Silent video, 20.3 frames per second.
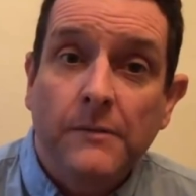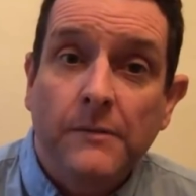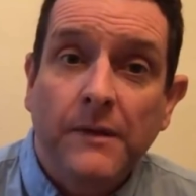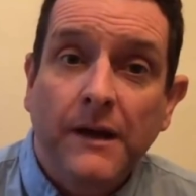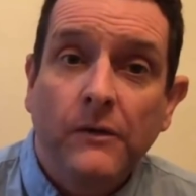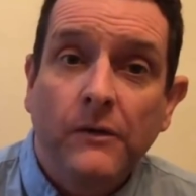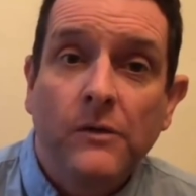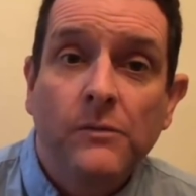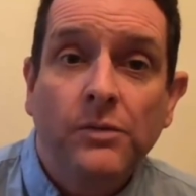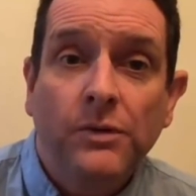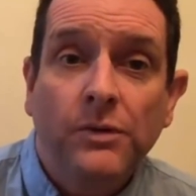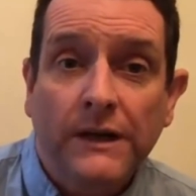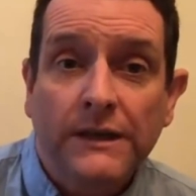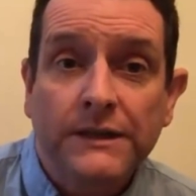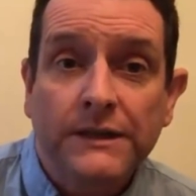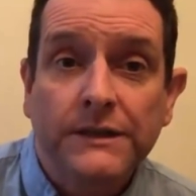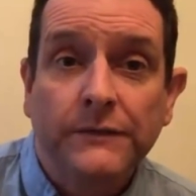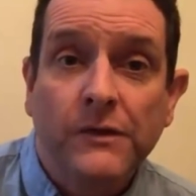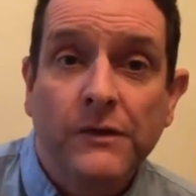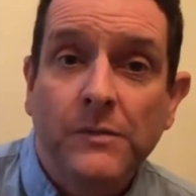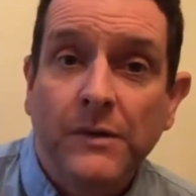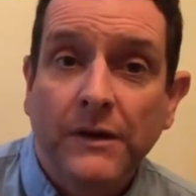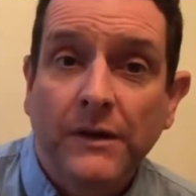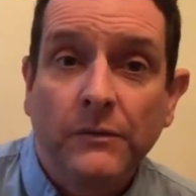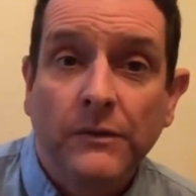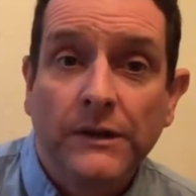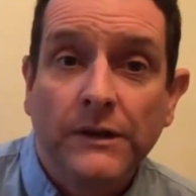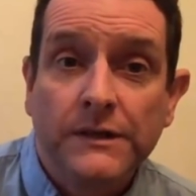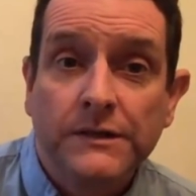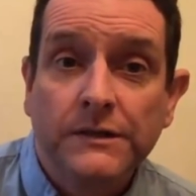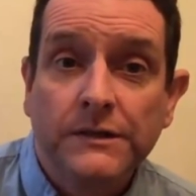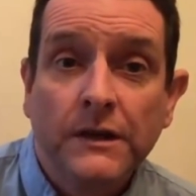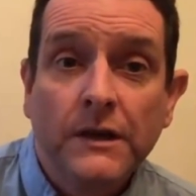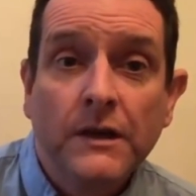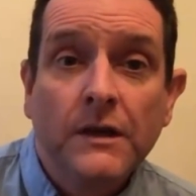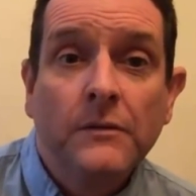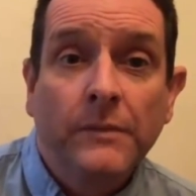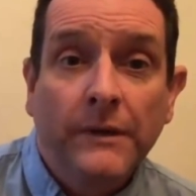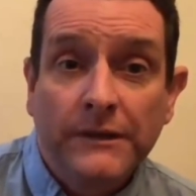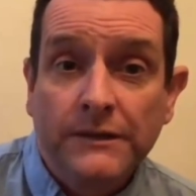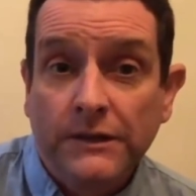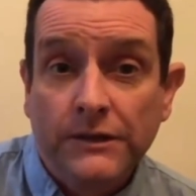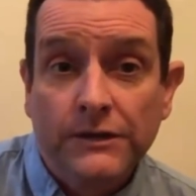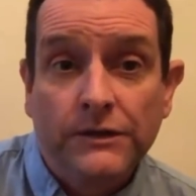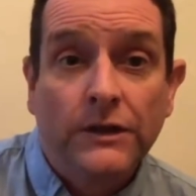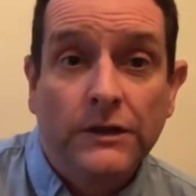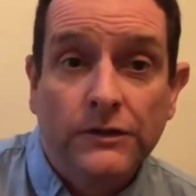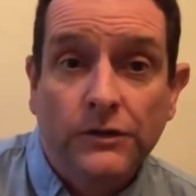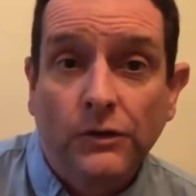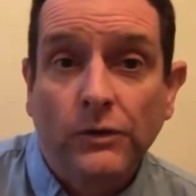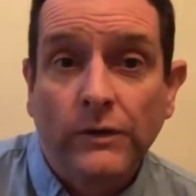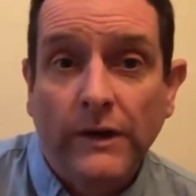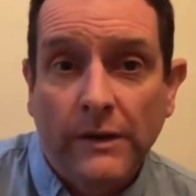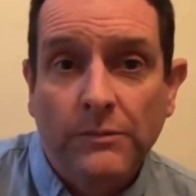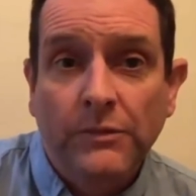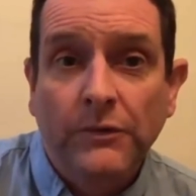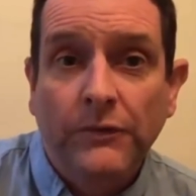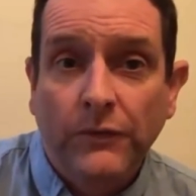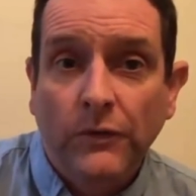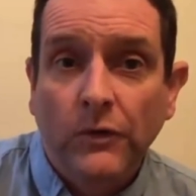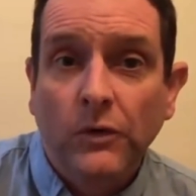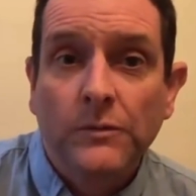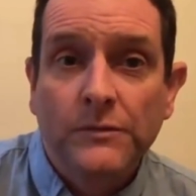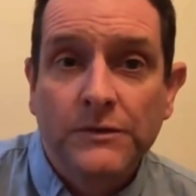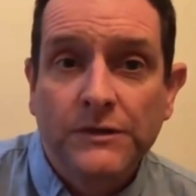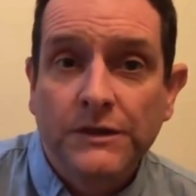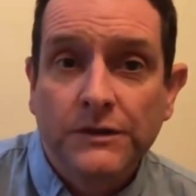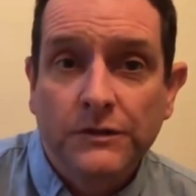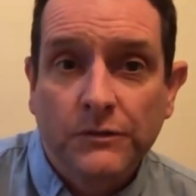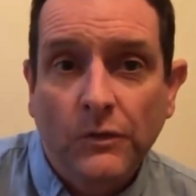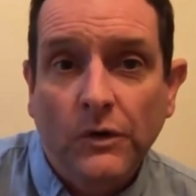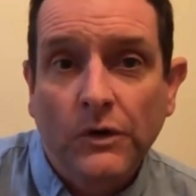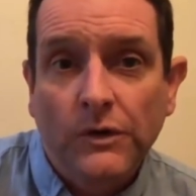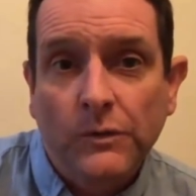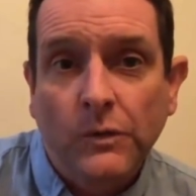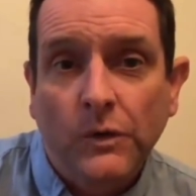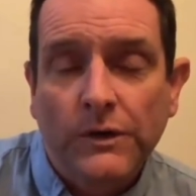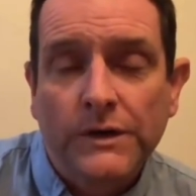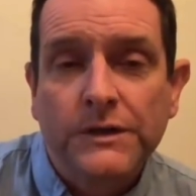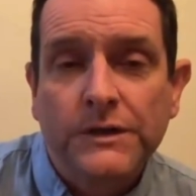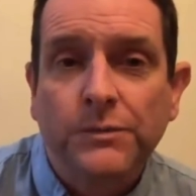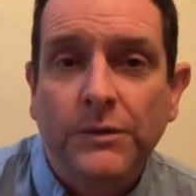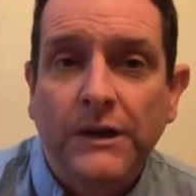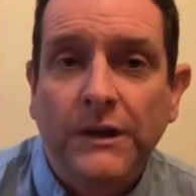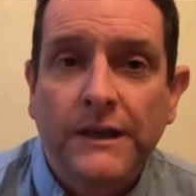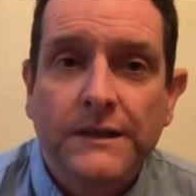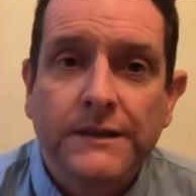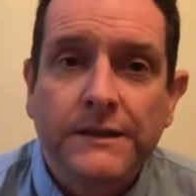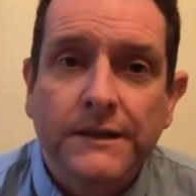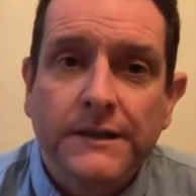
How impressed have you been with his basically his, his all round performances and what, what he's, he's a winner, to the